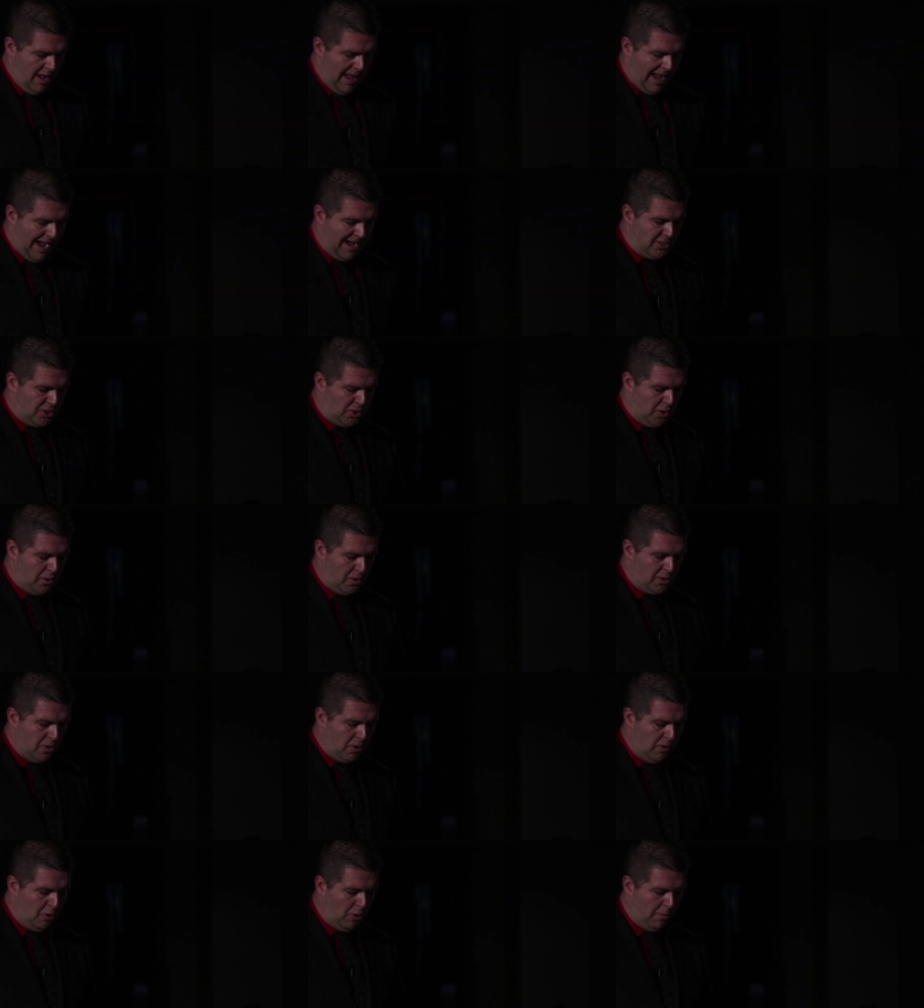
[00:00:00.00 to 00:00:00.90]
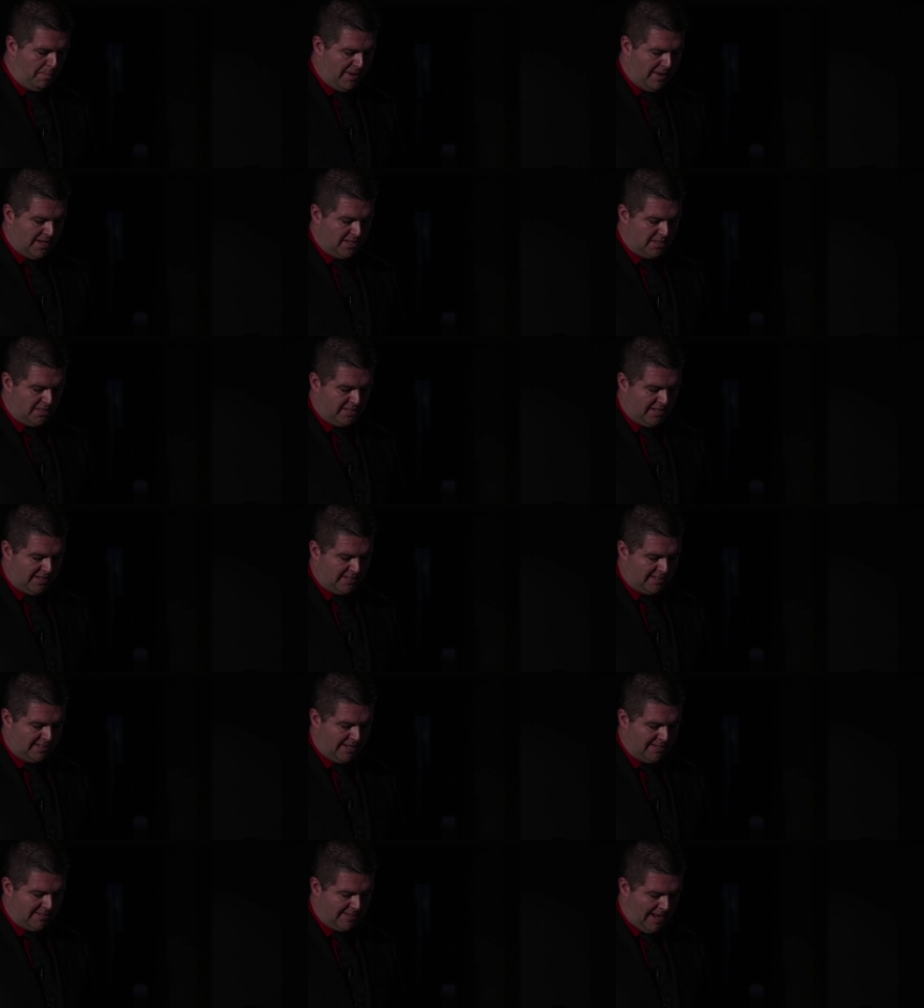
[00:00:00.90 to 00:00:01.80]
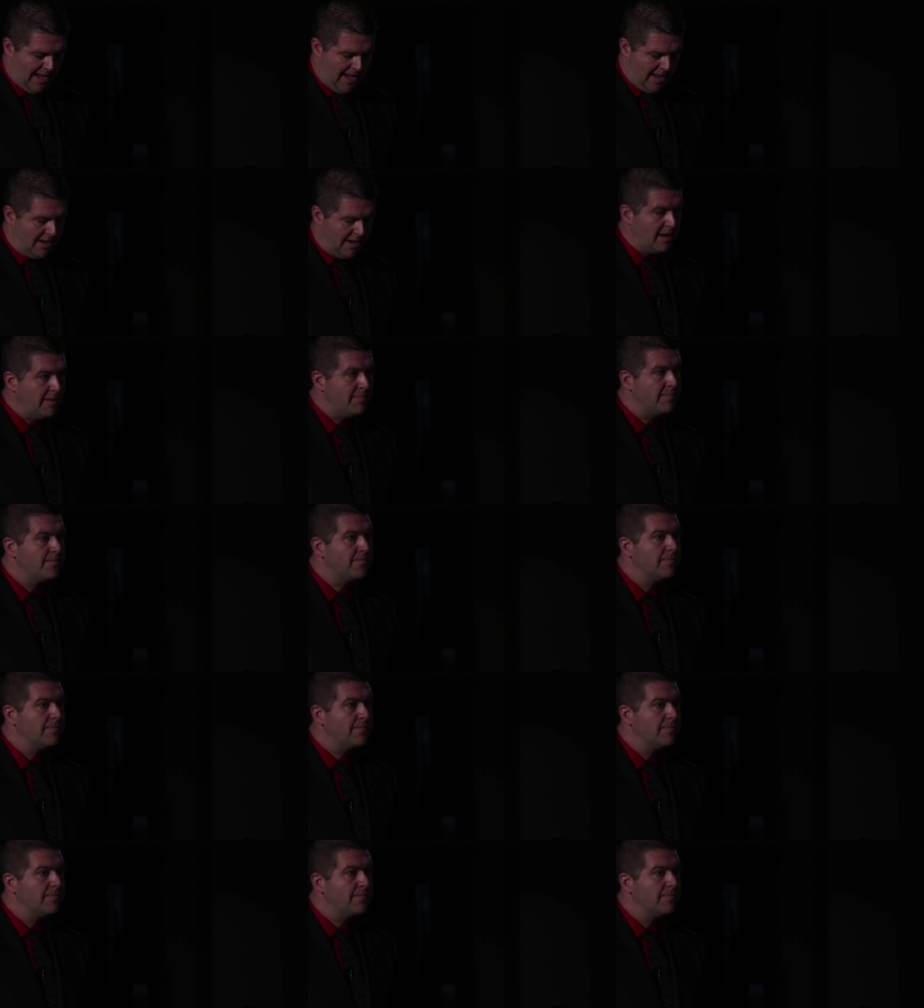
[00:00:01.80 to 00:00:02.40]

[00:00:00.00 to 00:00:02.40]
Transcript: Antonio Lopez de Santa Anna.